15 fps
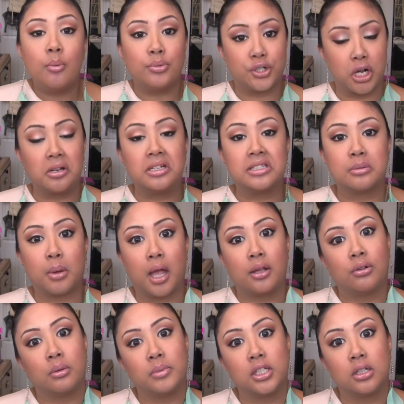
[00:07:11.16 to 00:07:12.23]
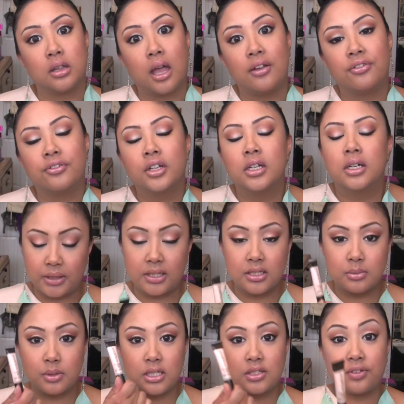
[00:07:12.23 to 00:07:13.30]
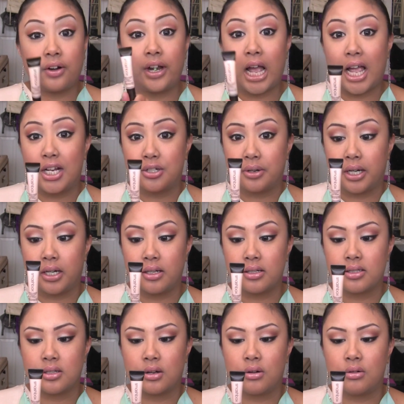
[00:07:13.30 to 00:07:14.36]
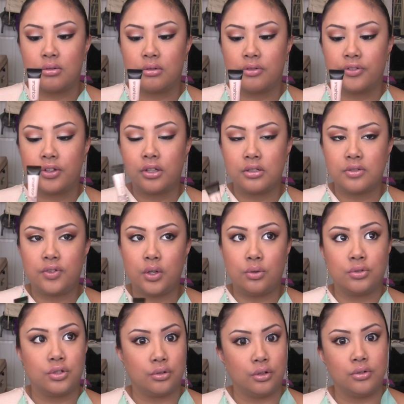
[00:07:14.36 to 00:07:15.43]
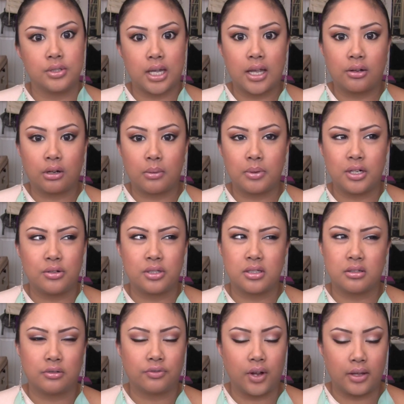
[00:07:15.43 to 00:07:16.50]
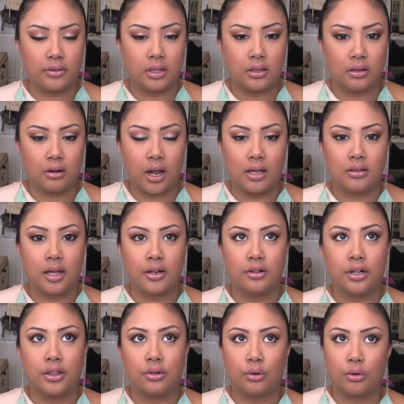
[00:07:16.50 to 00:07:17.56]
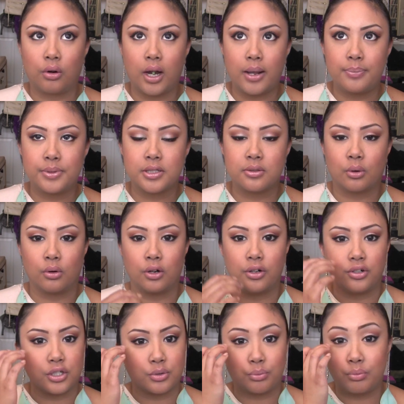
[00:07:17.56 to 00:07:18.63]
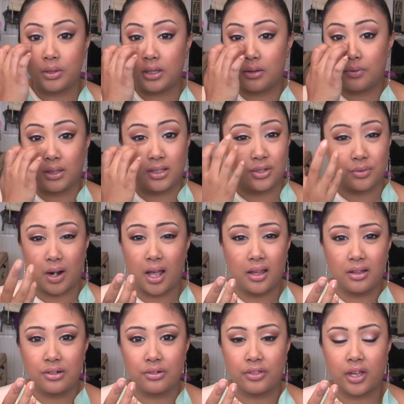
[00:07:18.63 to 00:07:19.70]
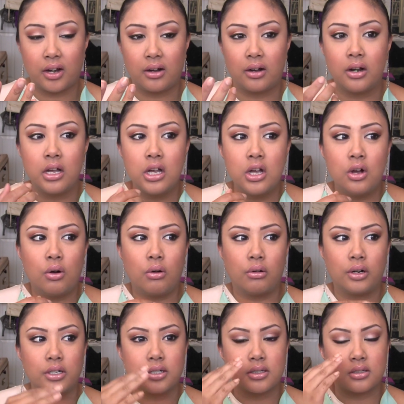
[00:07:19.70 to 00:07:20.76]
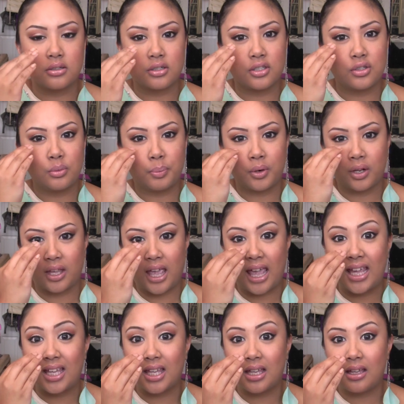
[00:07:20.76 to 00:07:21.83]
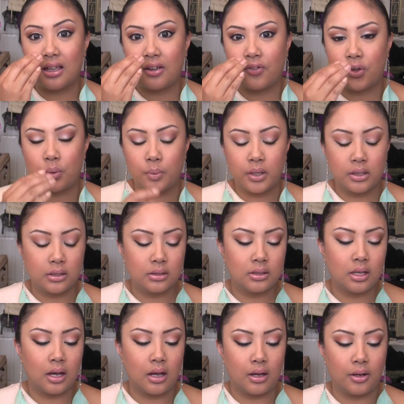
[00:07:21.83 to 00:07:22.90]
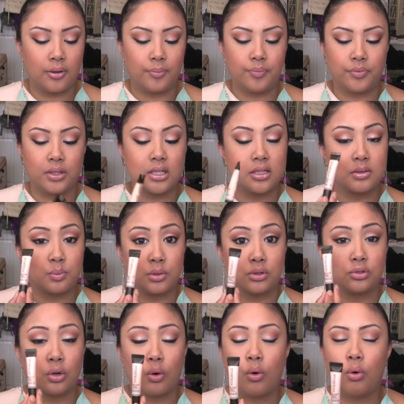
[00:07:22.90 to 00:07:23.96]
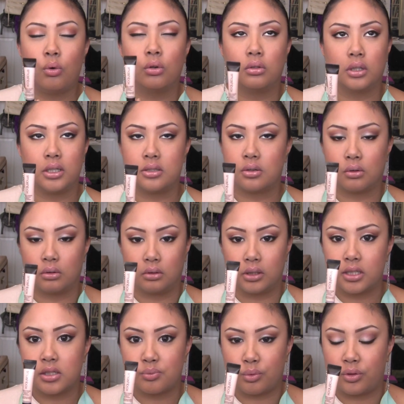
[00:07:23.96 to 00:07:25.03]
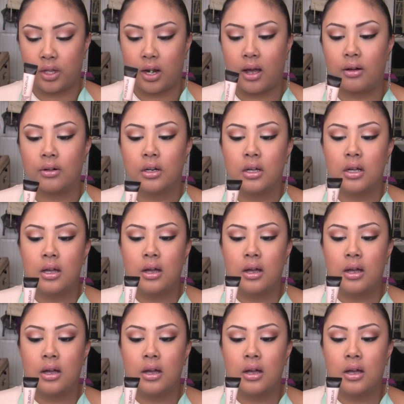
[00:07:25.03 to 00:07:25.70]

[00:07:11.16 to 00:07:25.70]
but y'all need some eye cream in your life. This one is very hydrating, so for those of you who do use eye cream and you still find that your eyeliner either crepes or you're just really really dry under there, or it just looks super cakey, if you will, um, this will totally totally smooth it out.